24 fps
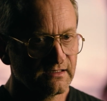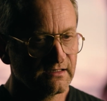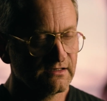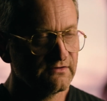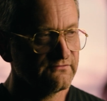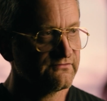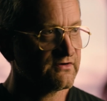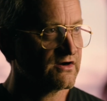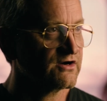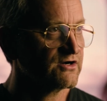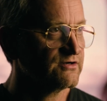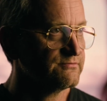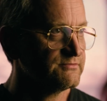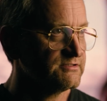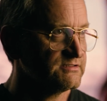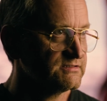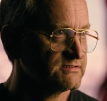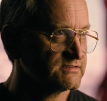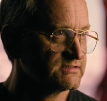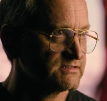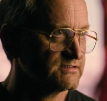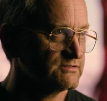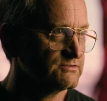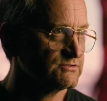
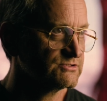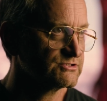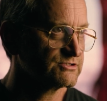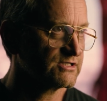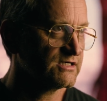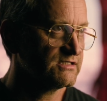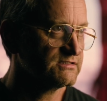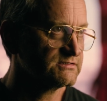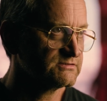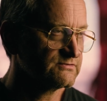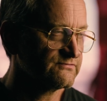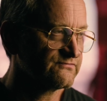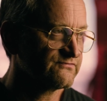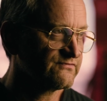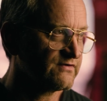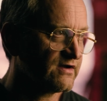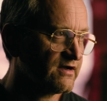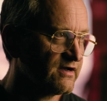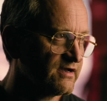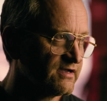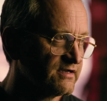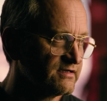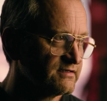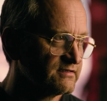environments, and you're trying to
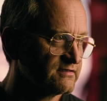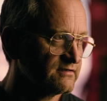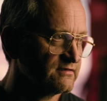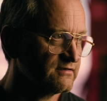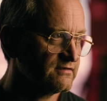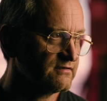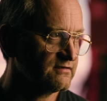find